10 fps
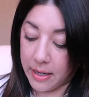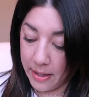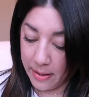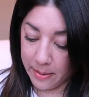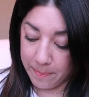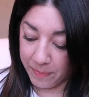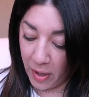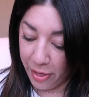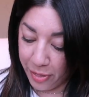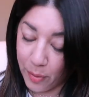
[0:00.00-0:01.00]
um
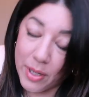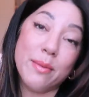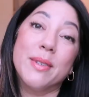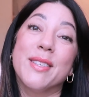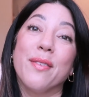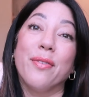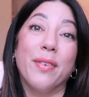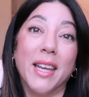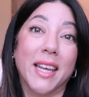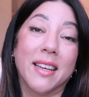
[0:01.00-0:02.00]
I thought it was
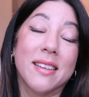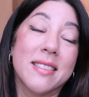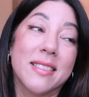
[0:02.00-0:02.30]
fitting,